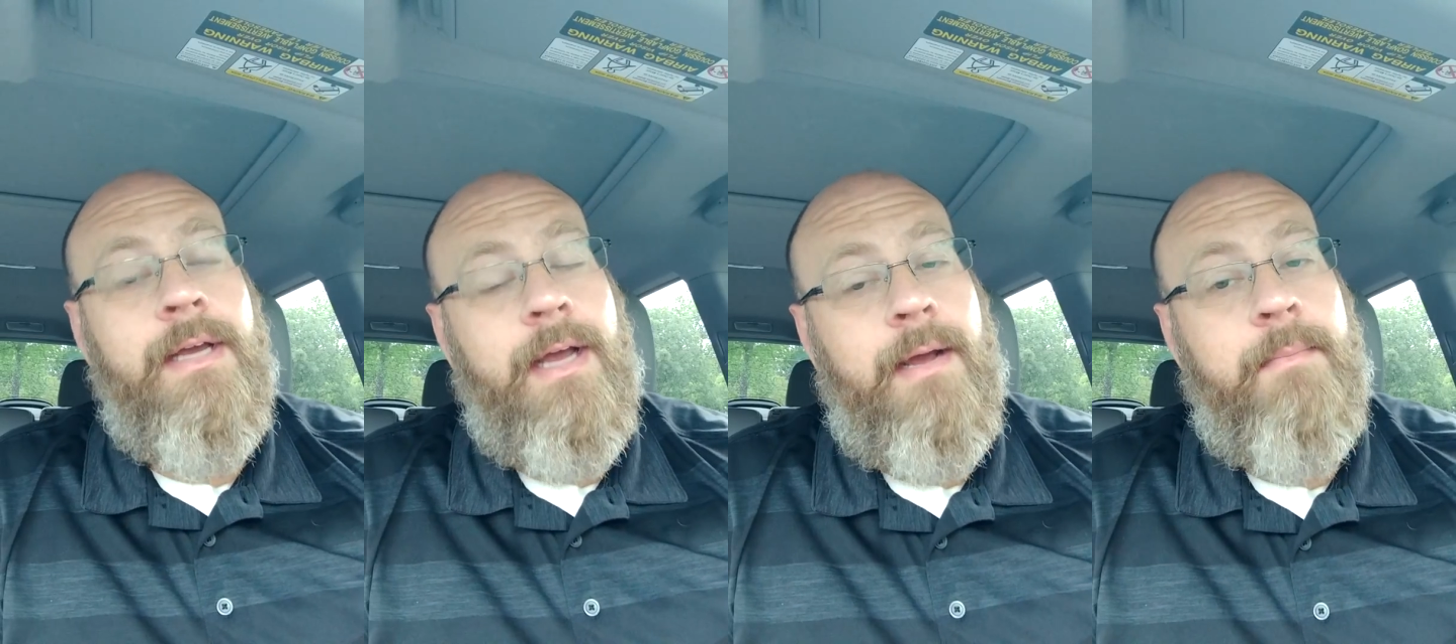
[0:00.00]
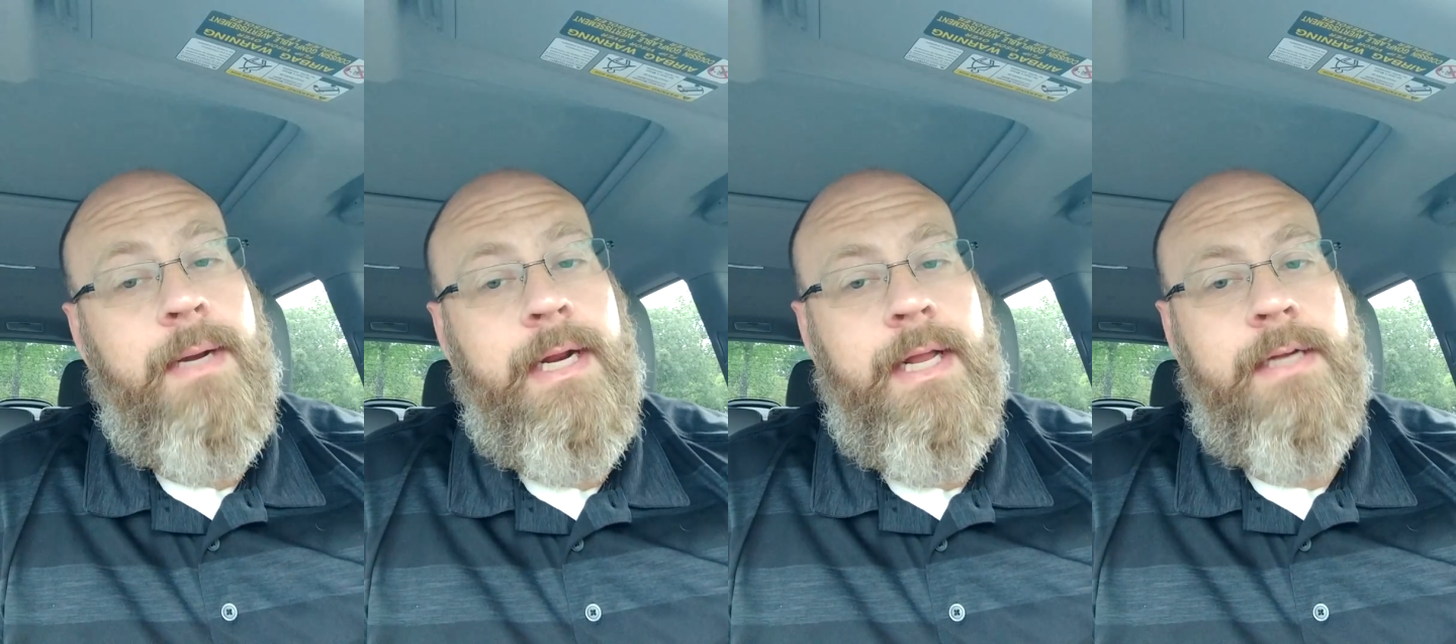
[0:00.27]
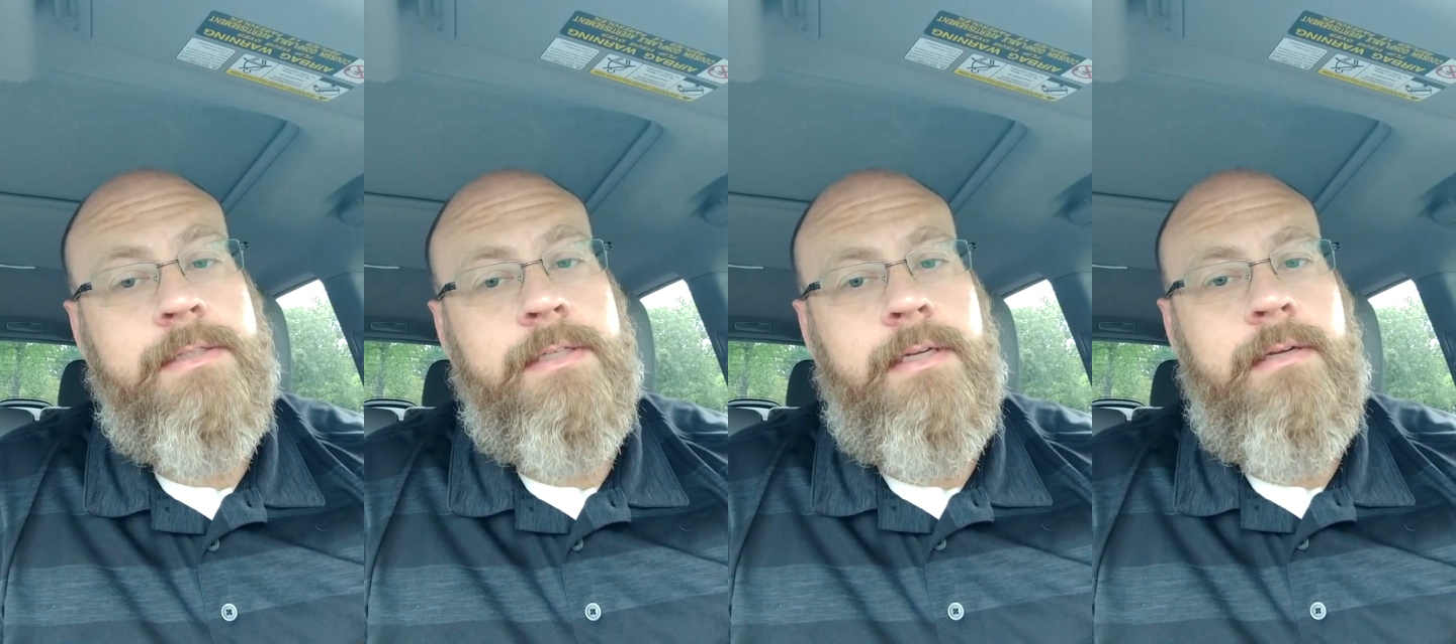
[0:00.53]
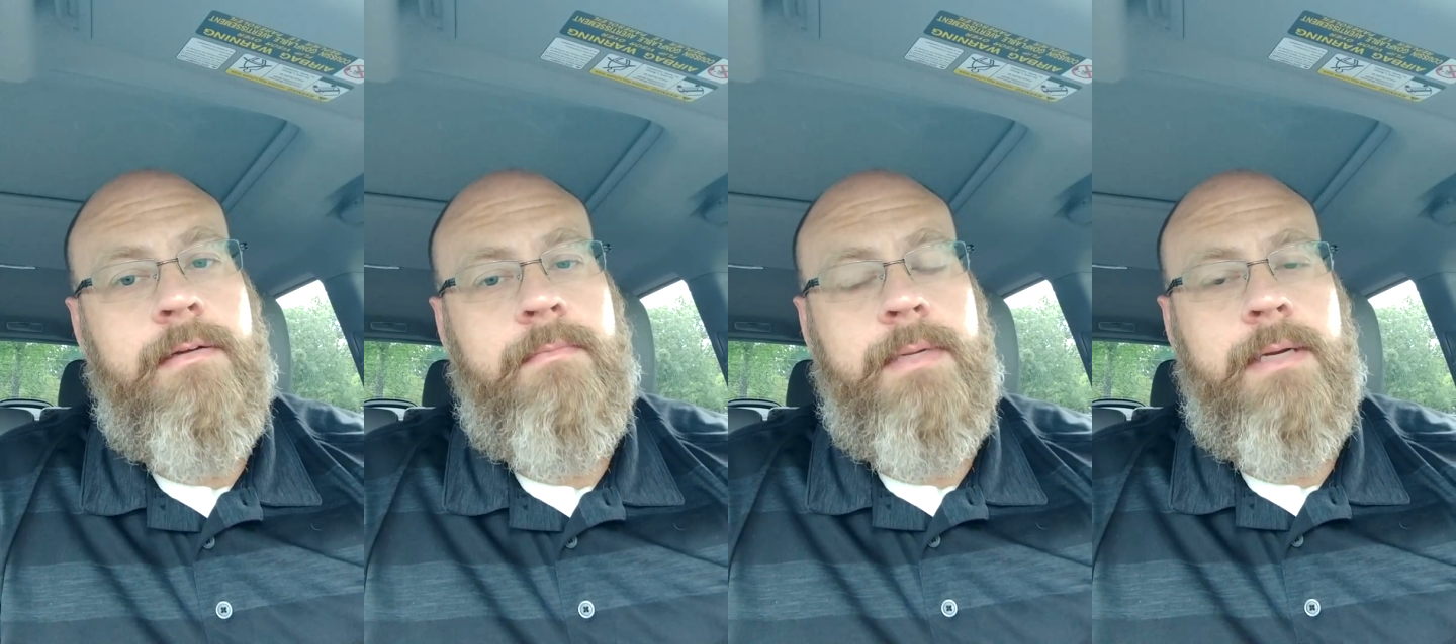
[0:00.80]
I might
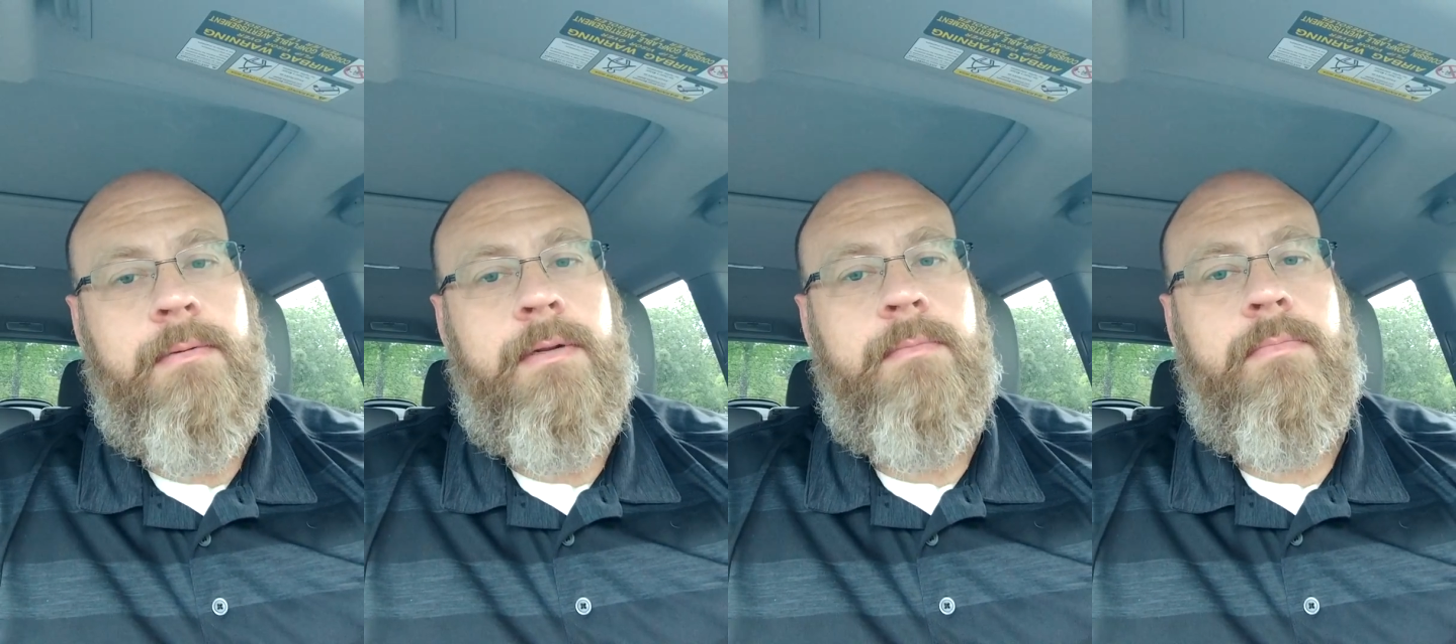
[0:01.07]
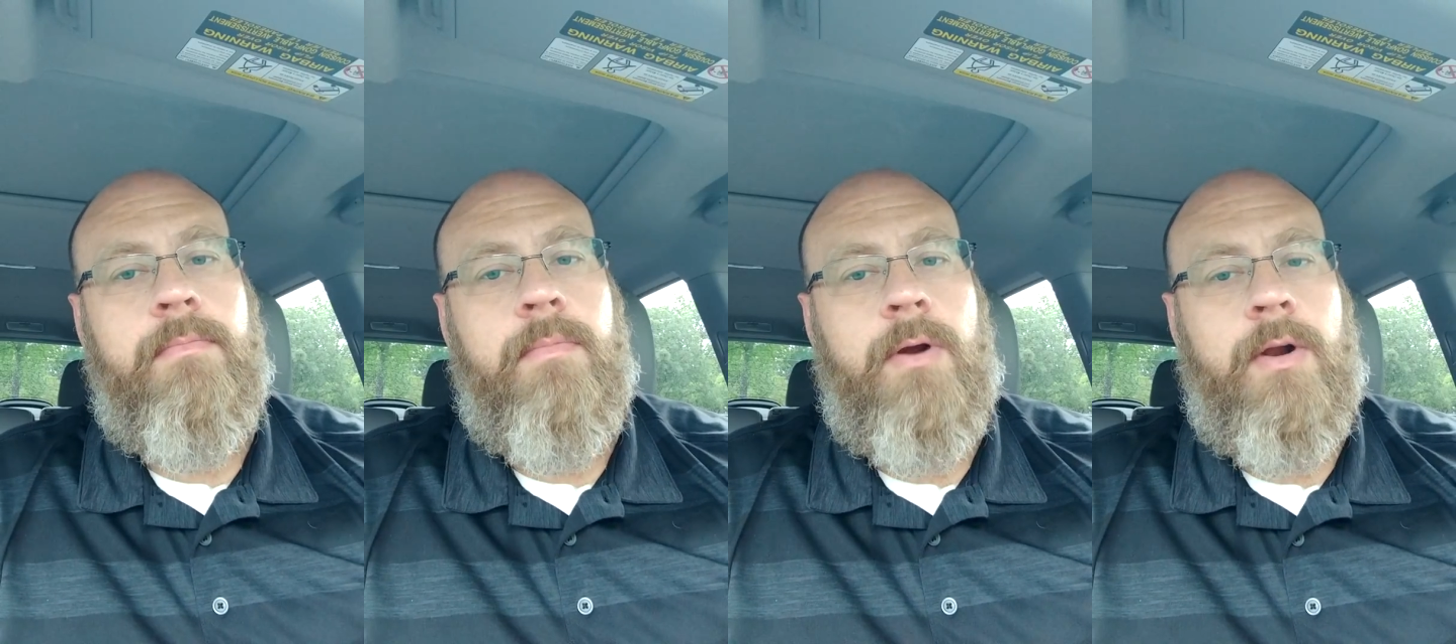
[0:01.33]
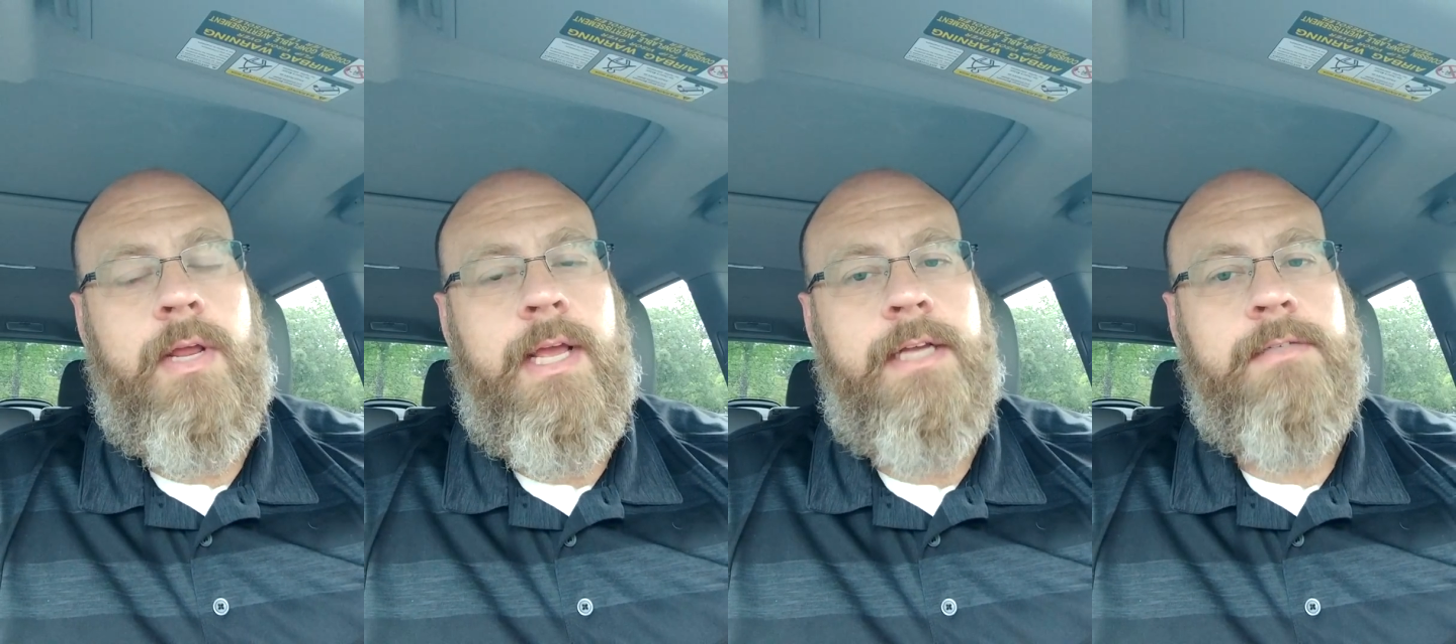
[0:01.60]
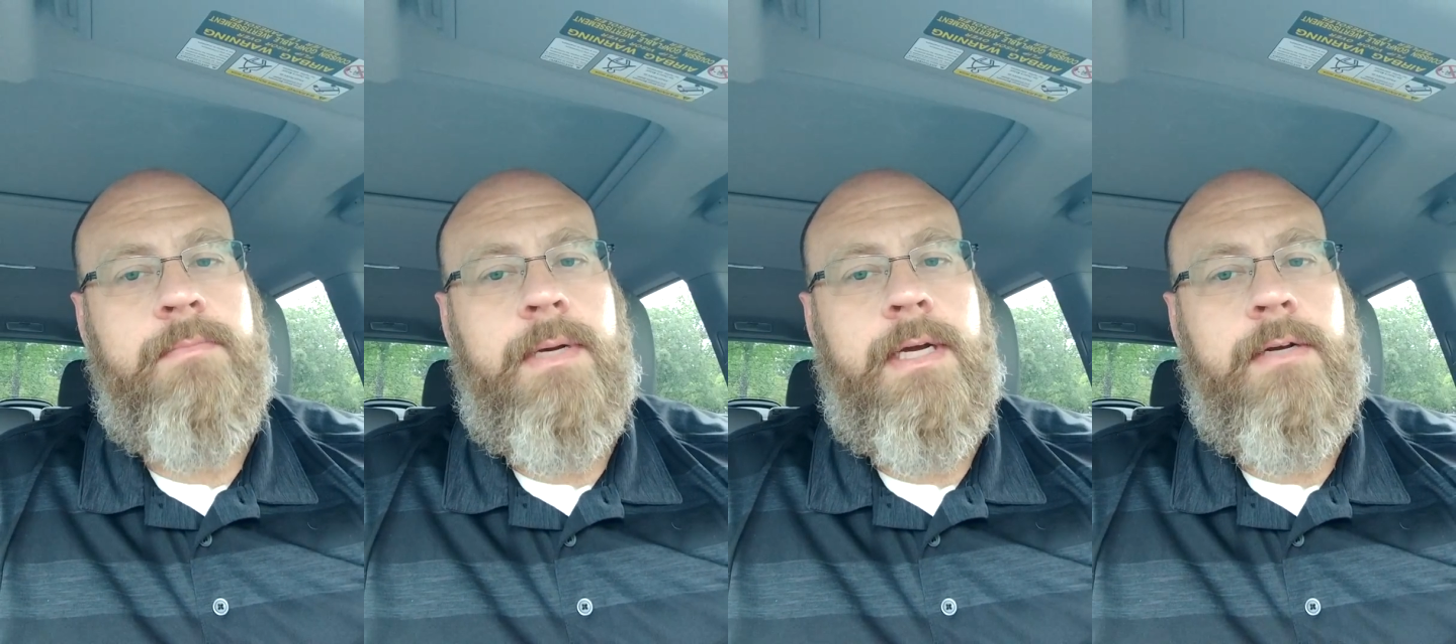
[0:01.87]
actually be able to
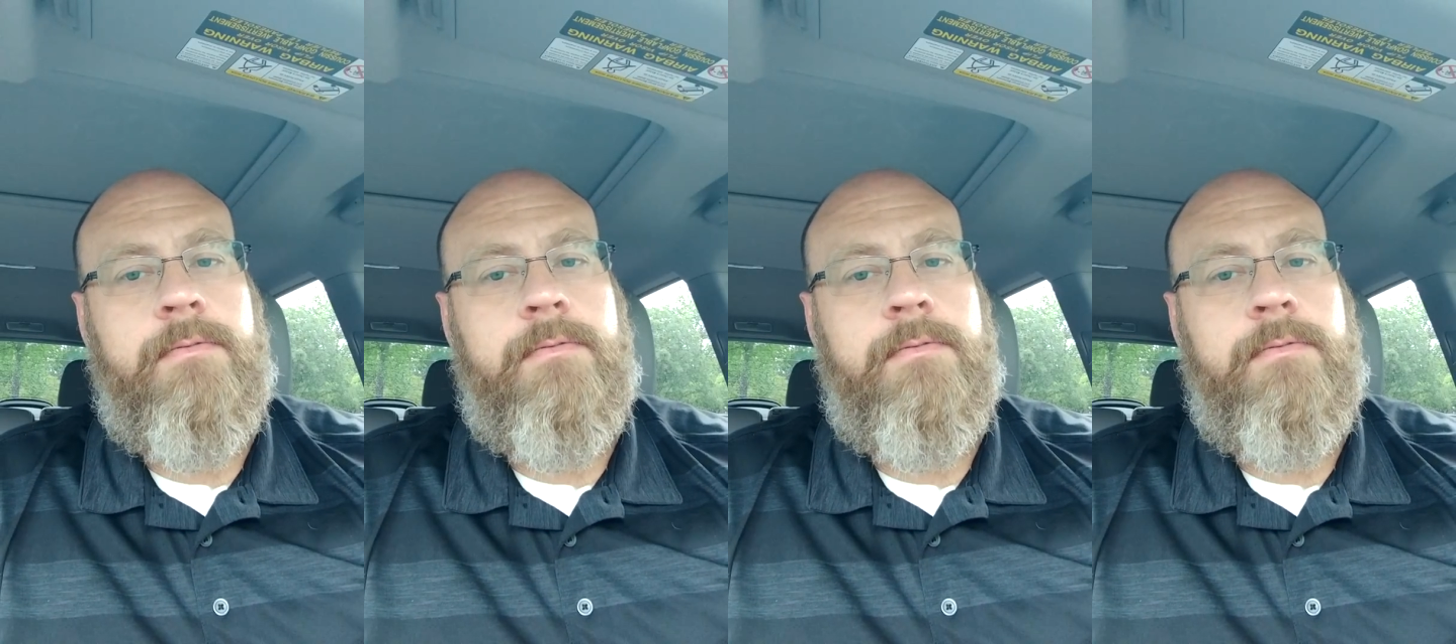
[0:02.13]
broadcast my